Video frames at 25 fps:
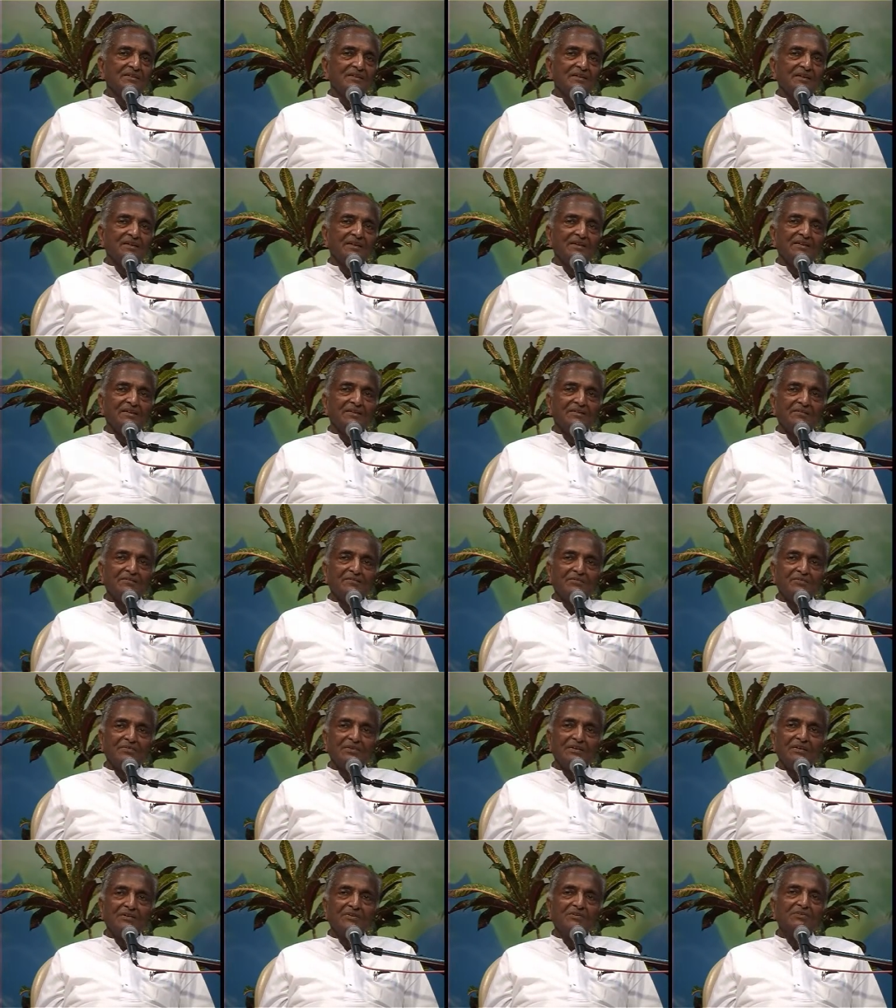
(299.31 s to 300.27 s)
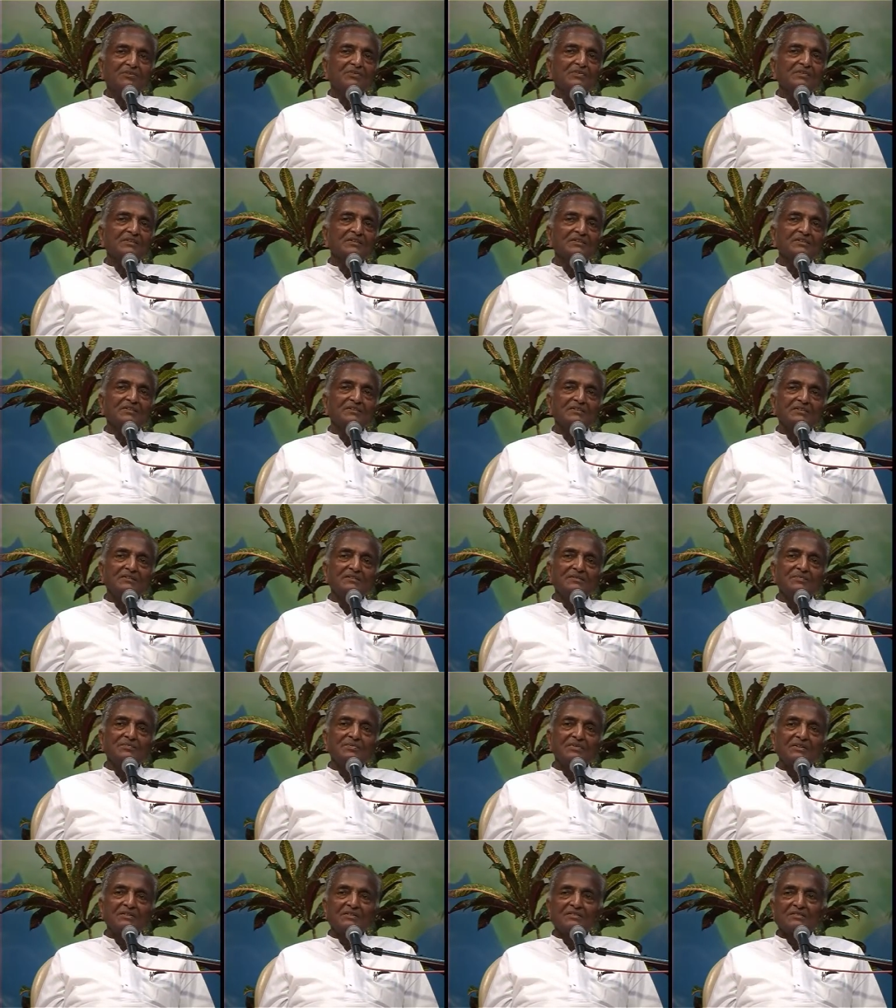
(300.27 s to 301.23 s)
and win over this
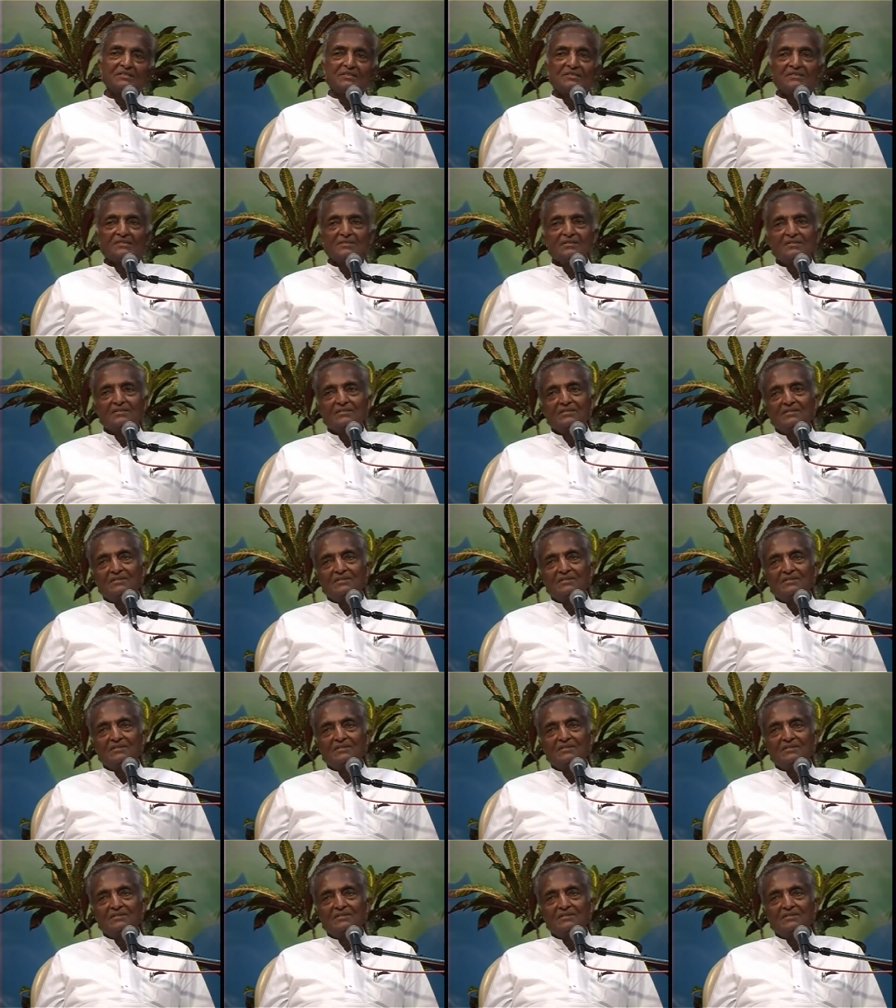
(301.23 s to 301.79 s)
depression.